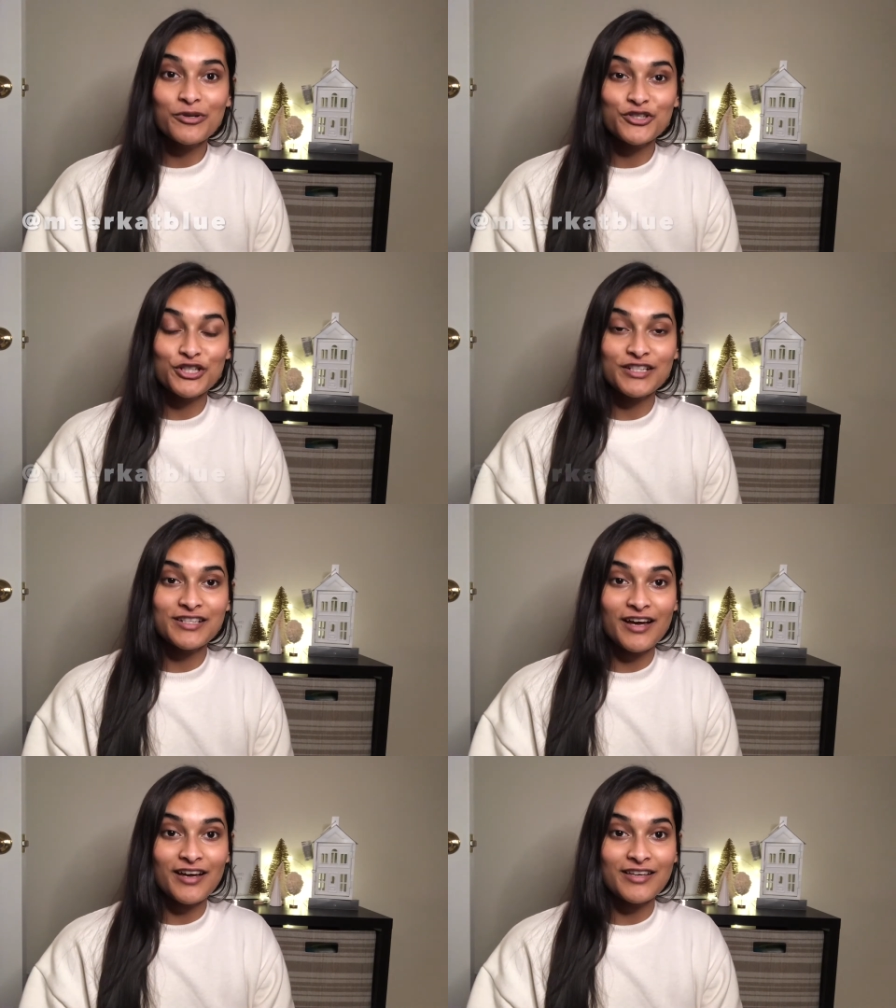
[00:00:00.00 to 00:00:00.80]
She
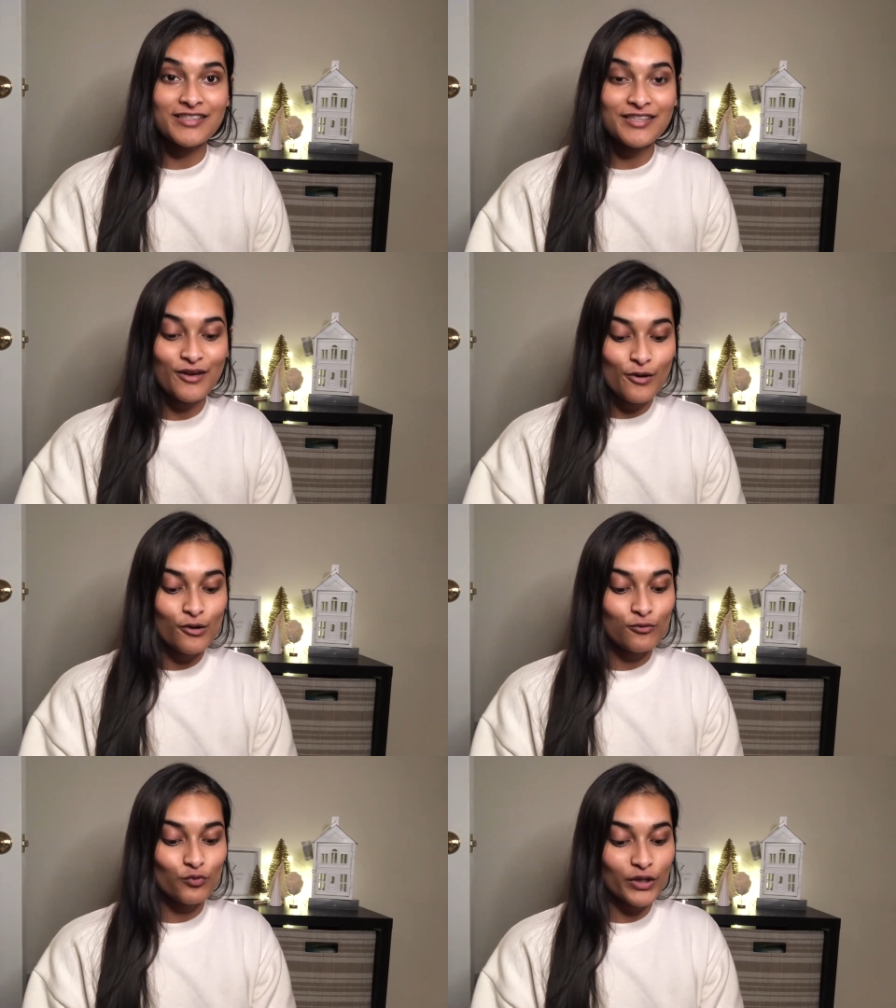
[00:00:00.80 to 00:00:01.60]
does
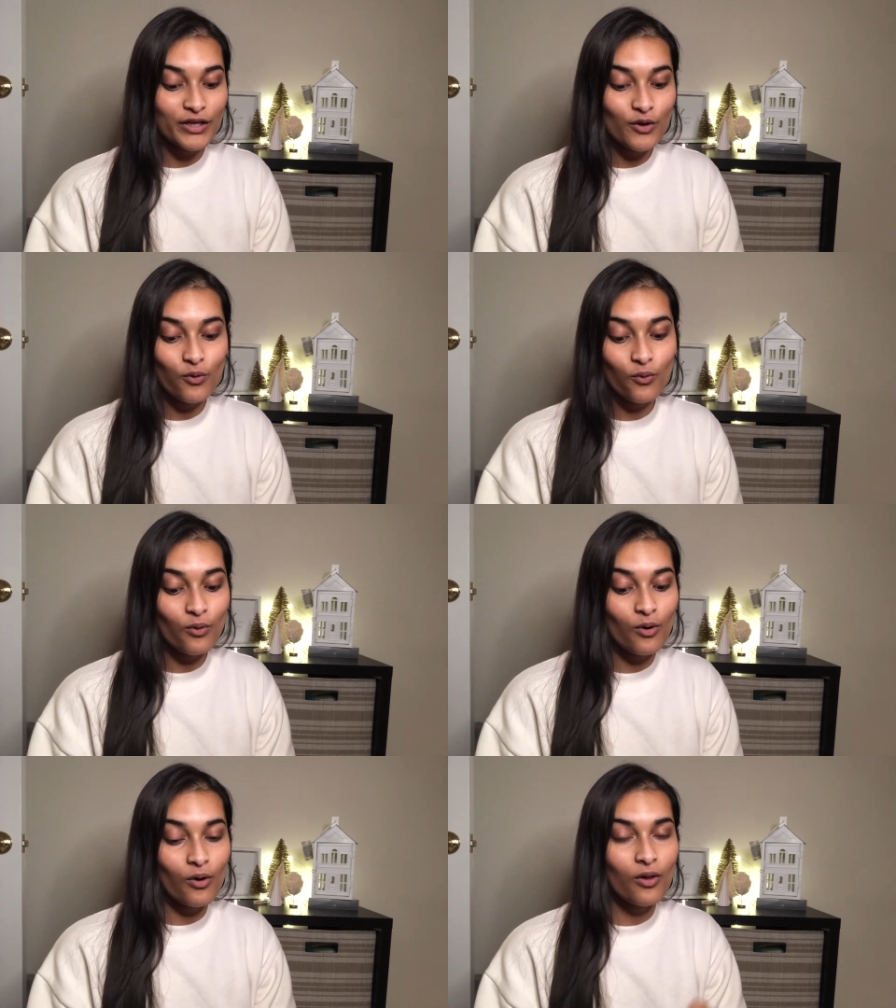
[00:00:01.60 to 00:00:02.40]
really
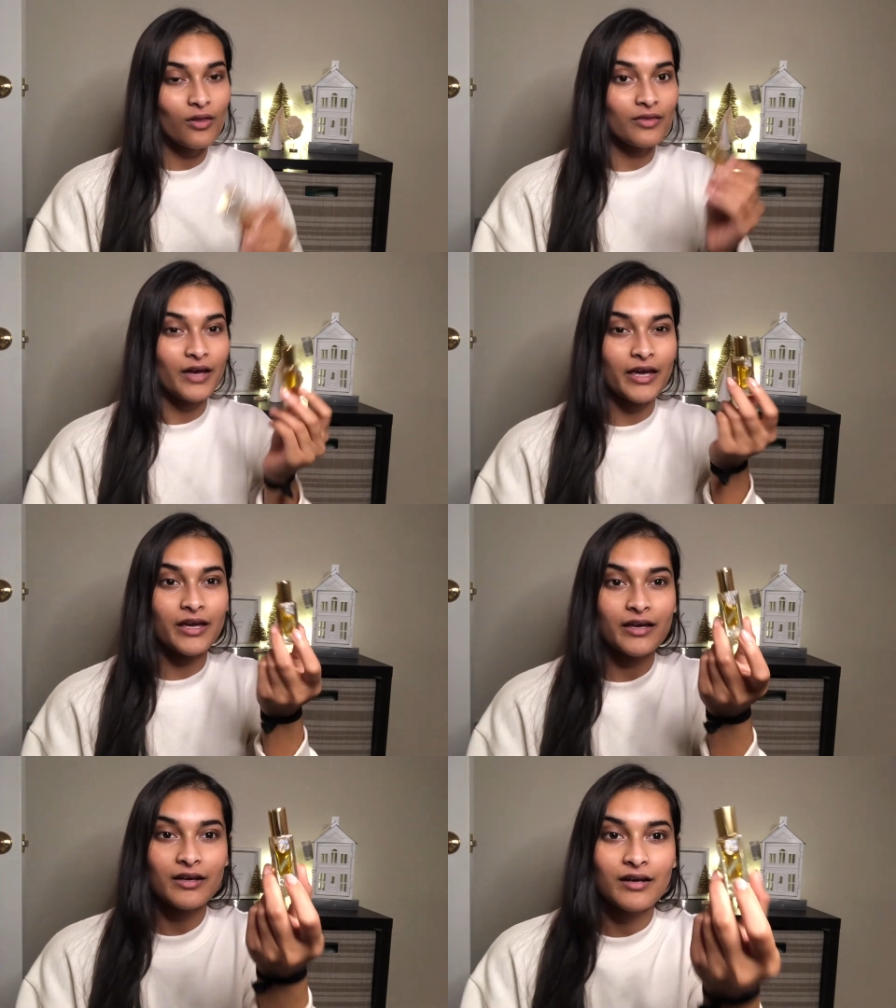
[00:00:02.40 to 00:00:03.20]
cool
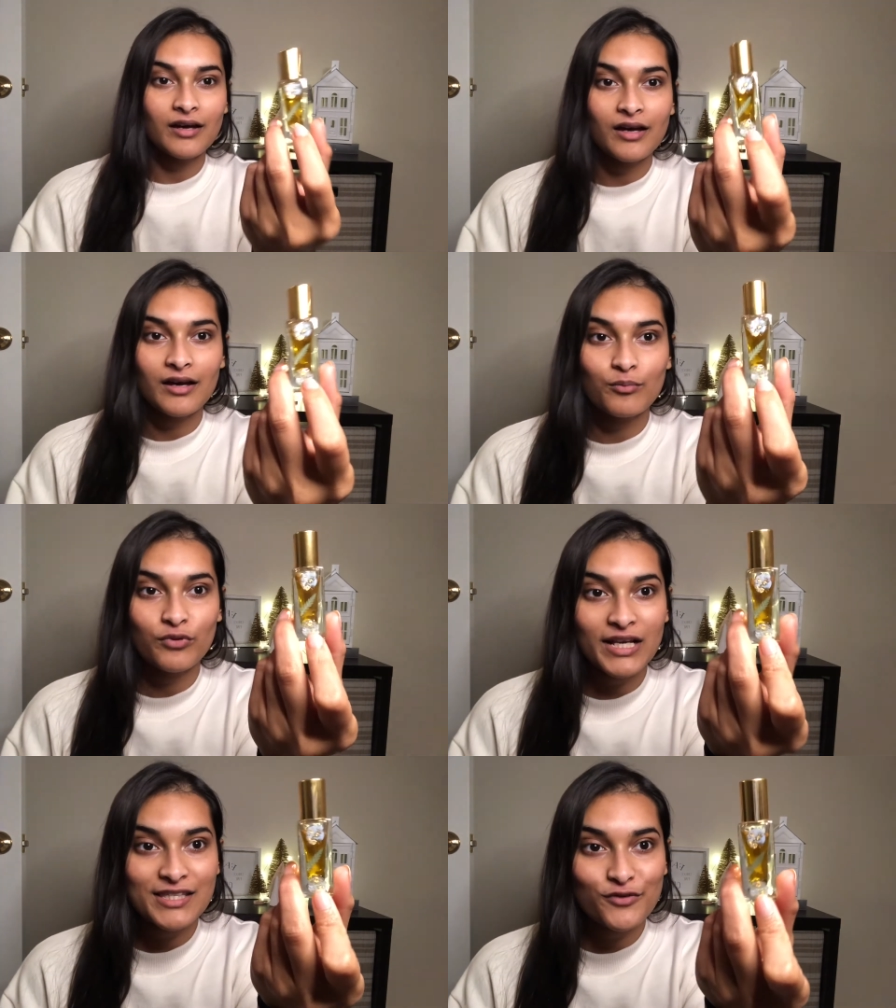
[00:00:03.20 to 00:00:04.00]
like uh,
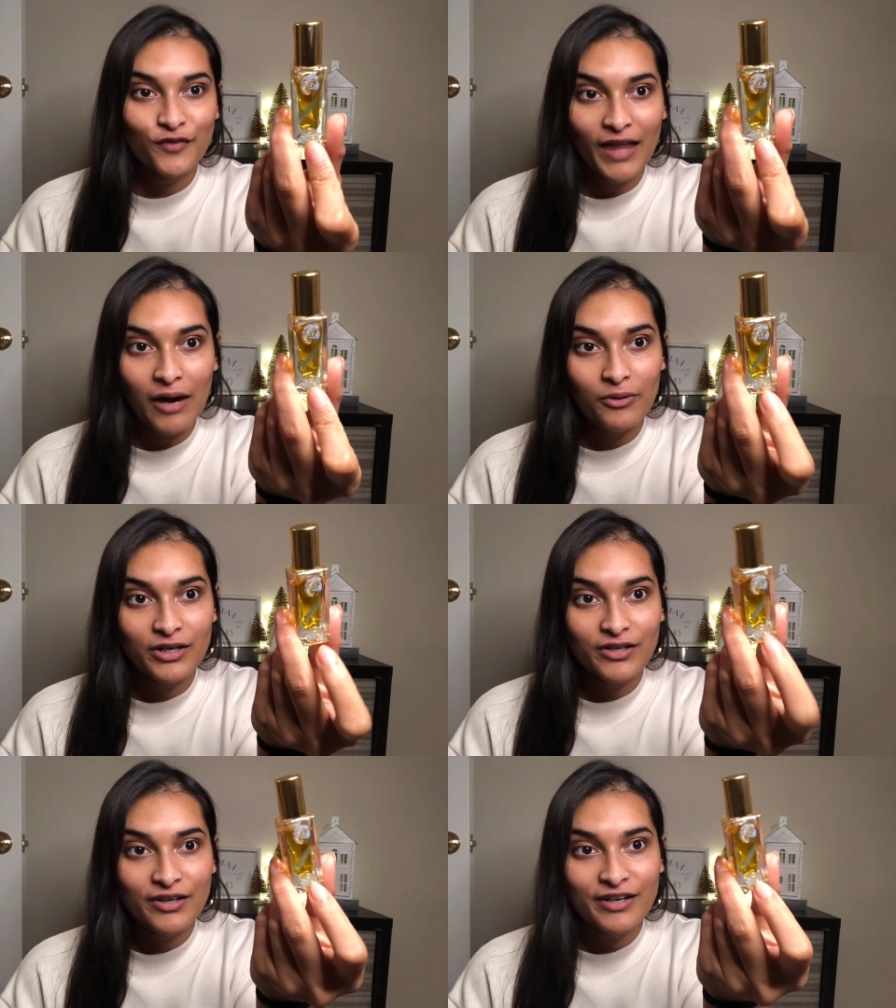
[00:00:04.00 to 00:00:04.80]
pressed flower